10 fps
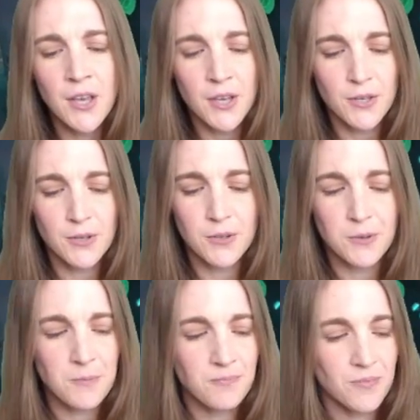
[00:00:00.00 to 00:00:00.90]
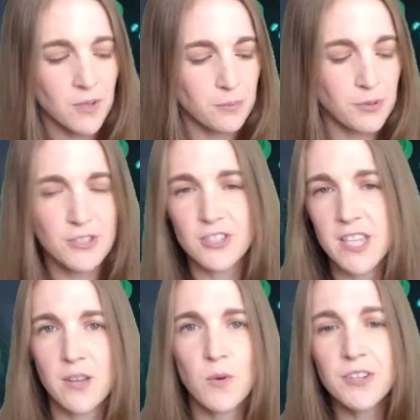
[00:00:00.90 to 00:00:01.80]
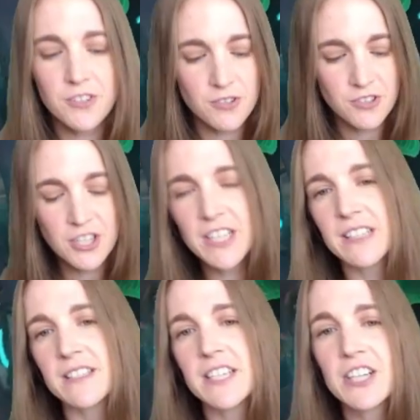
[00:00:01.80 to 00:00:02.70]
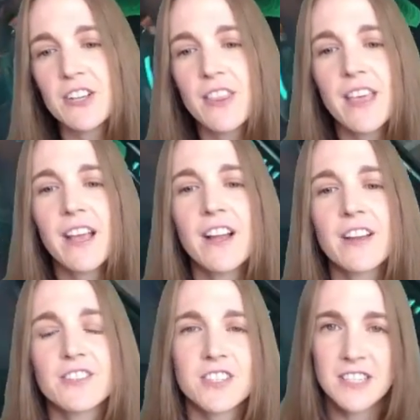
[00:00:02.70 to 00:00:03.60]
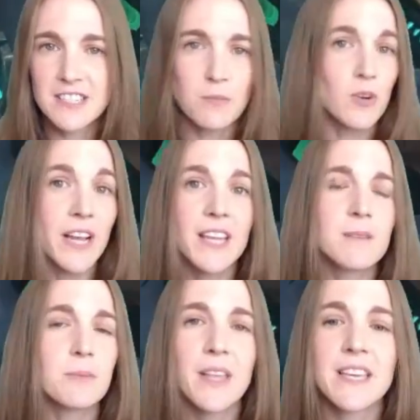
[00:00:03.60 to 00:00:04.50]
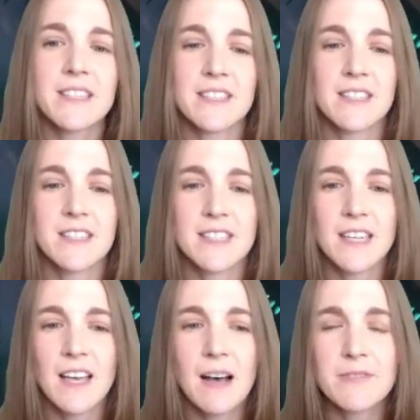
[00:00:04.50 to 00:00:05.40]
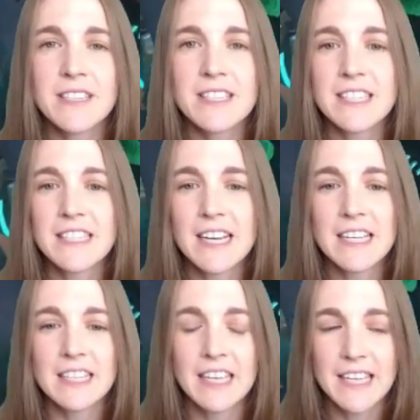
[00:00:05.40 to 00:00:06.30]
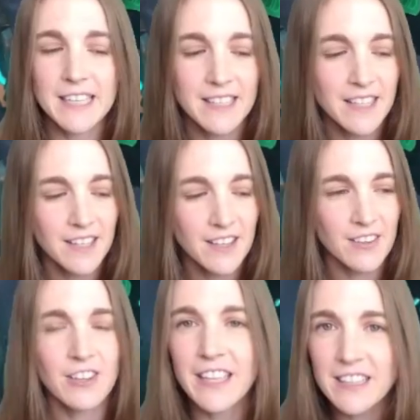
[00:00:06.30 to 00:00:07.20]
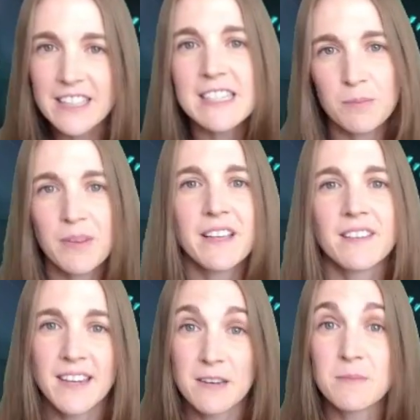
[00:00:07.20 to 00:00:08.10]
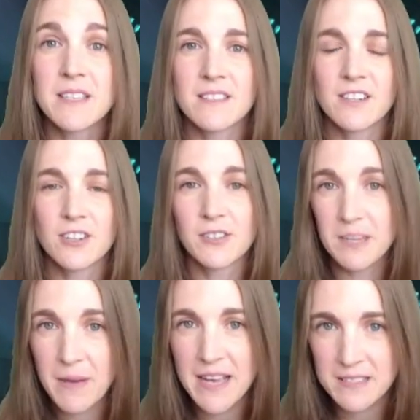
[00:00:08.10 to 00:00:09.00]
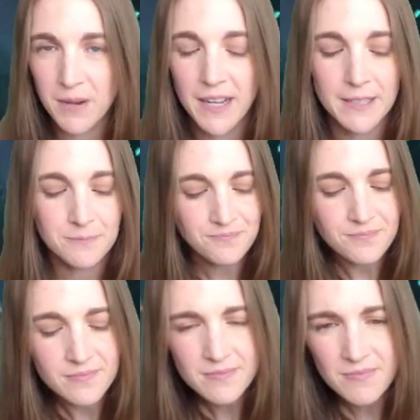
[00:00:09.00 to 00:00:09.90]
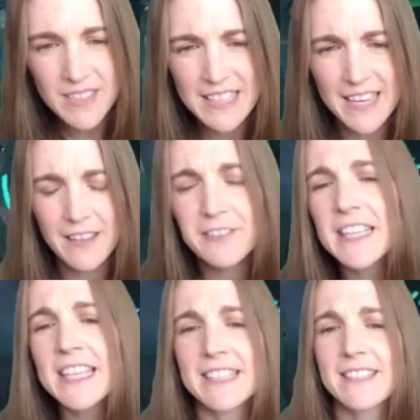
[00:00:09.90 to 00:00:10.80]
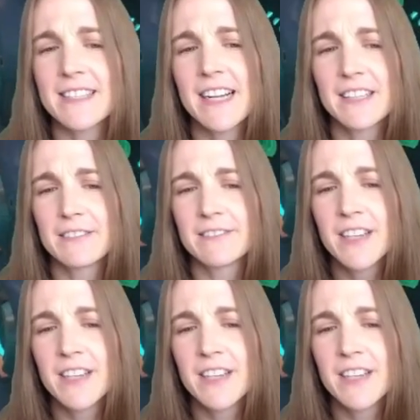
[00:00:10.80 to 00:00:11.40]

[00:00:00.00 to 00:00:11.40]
who put just like 1 or 2 turrets here and there, just in some random place that is obviously not like the likeliest place that enemies are going to pass by. And I feel like that's kind of